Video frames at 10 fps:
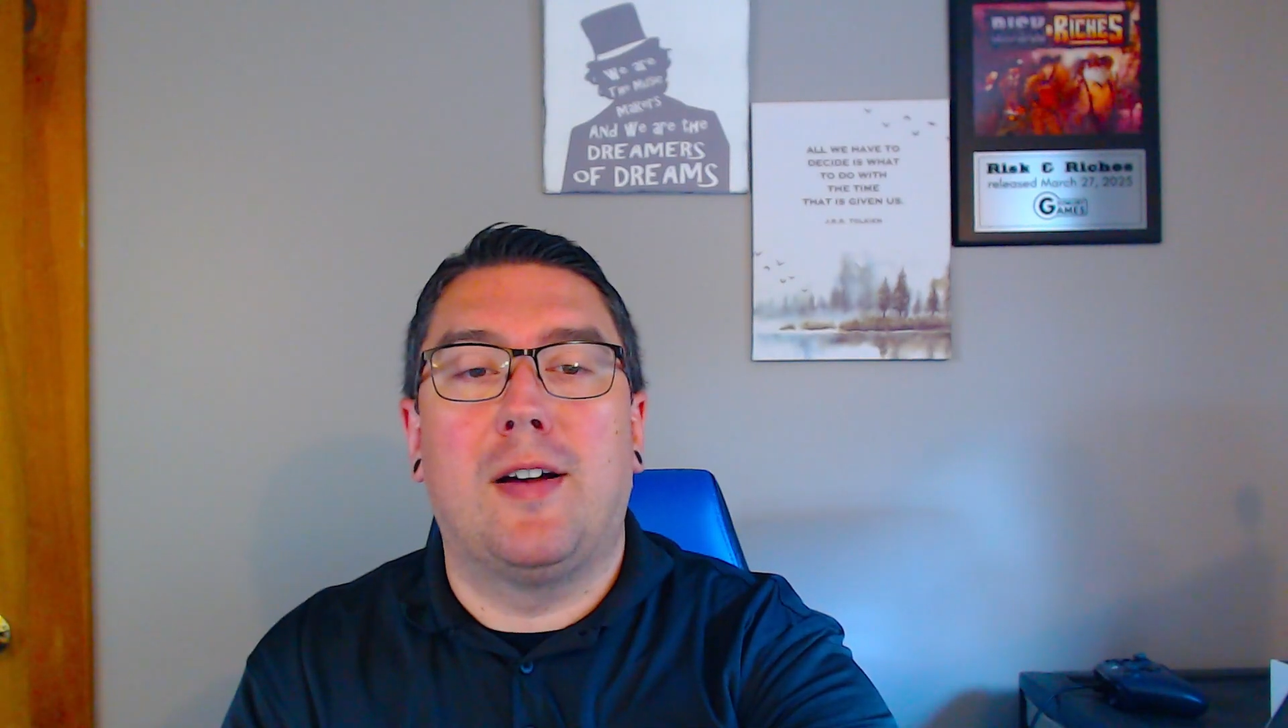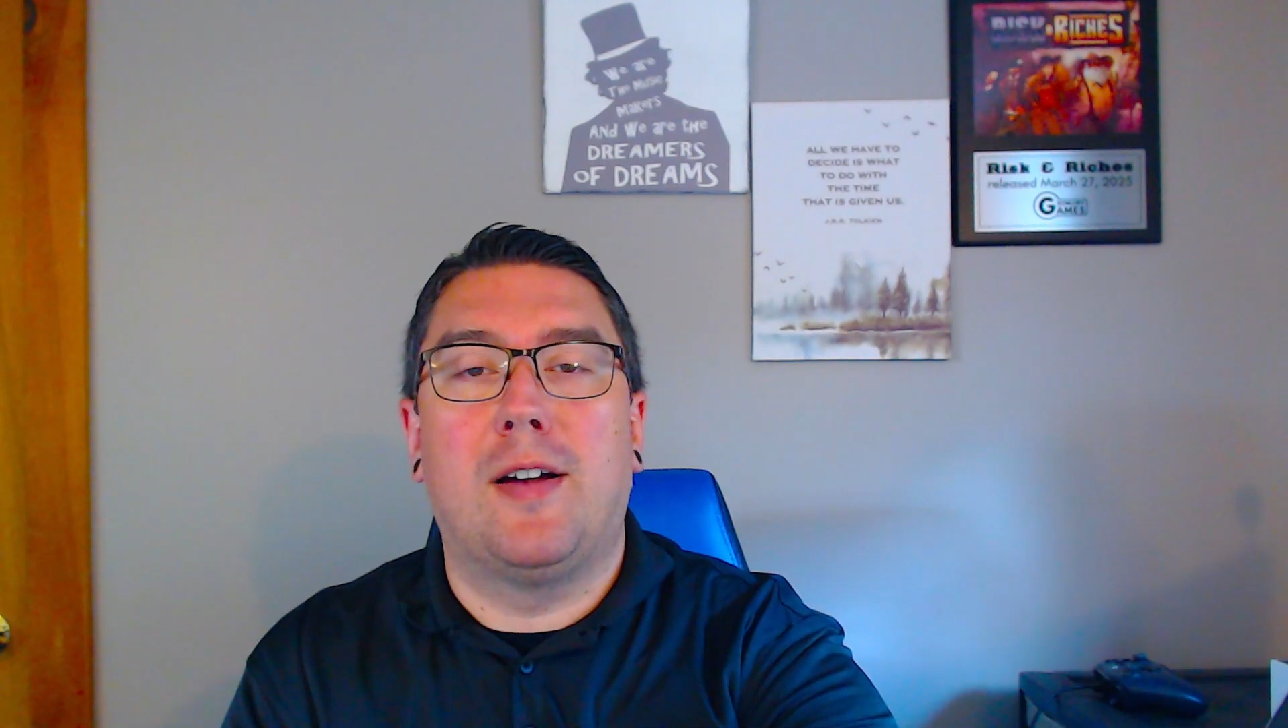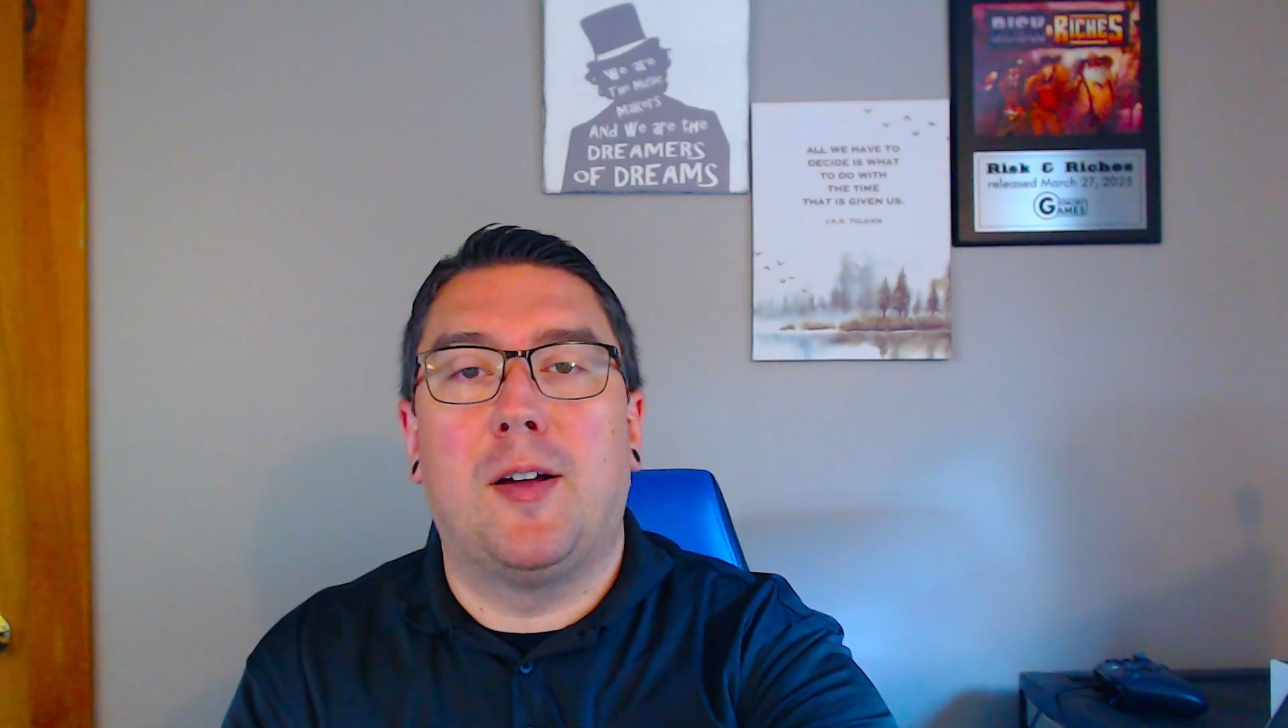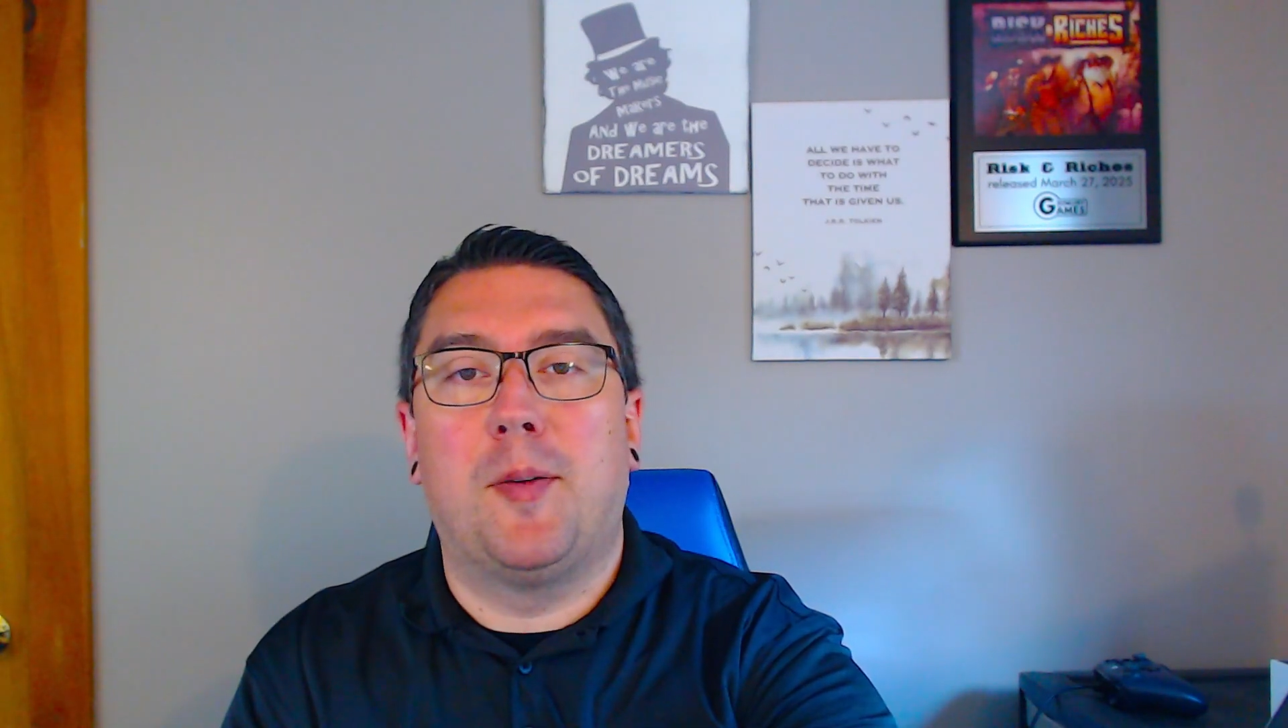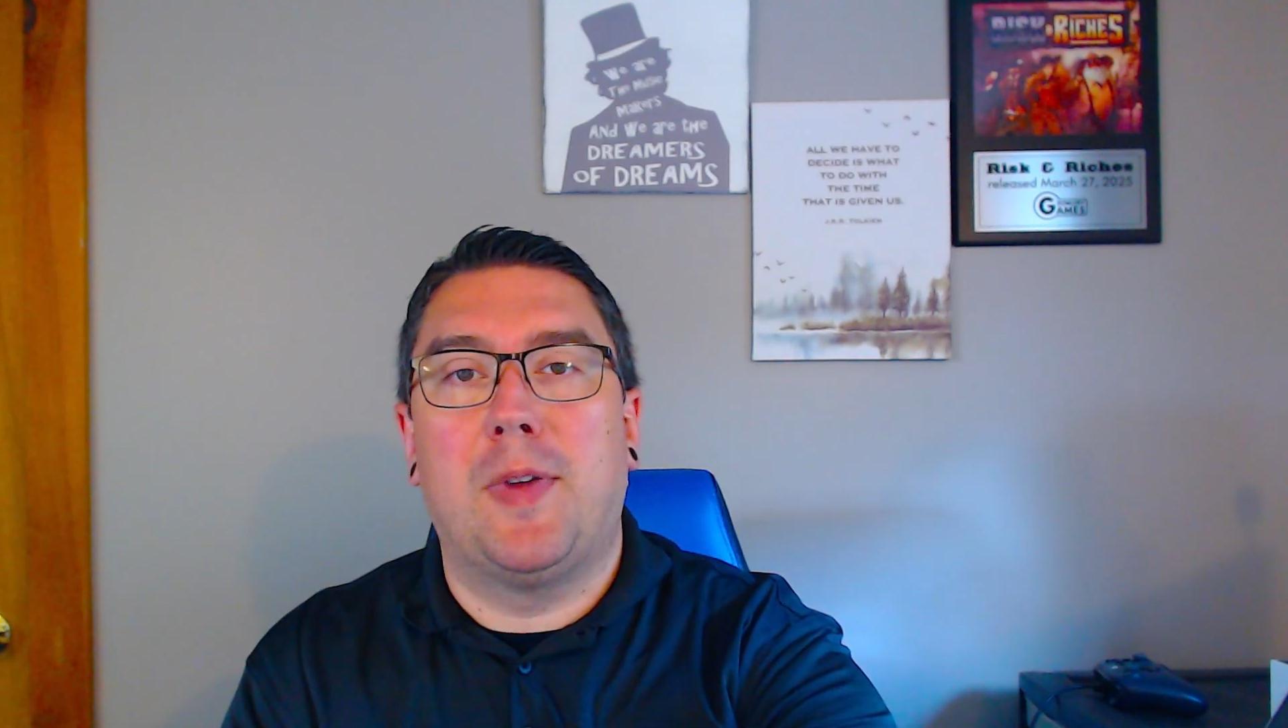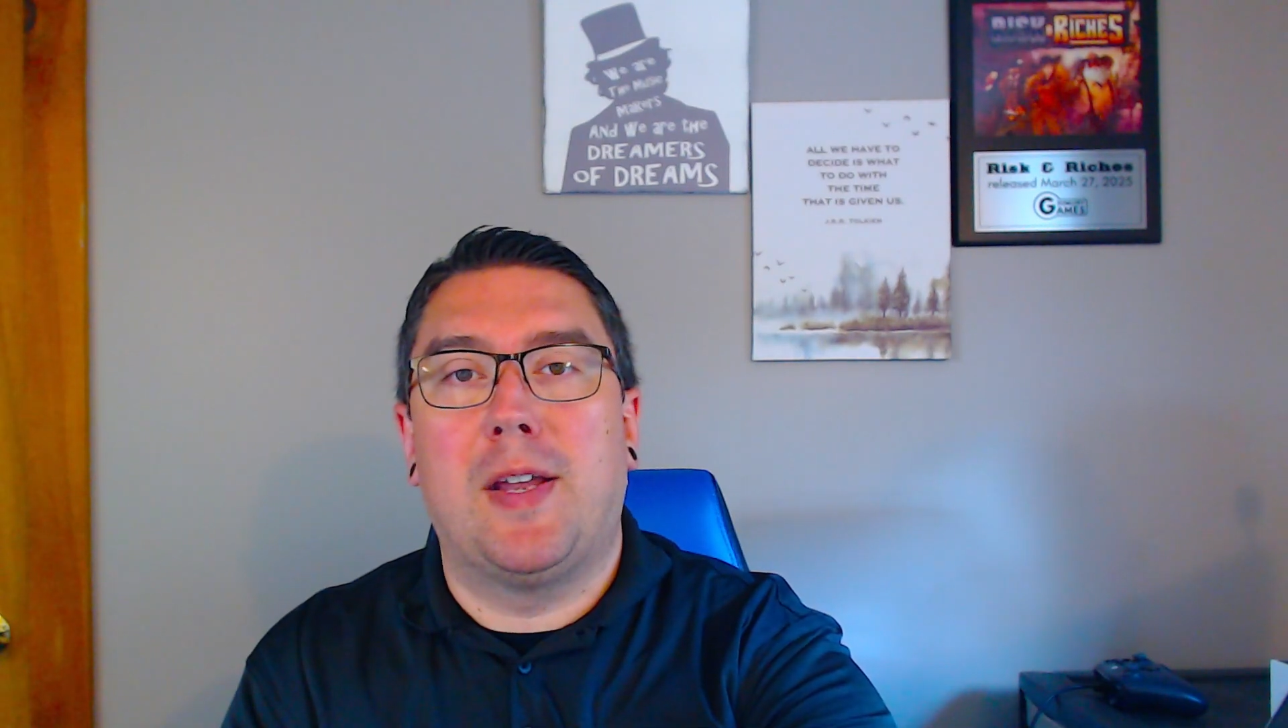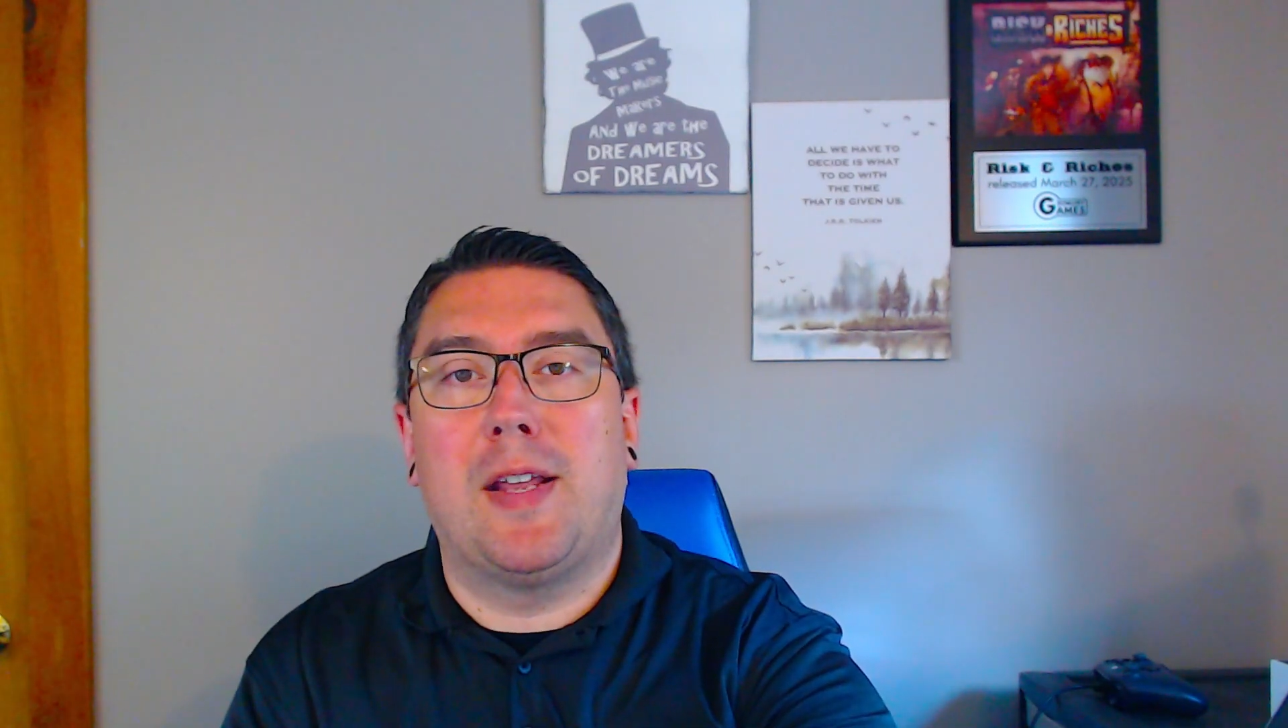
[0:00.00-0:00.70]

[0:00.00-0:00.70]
and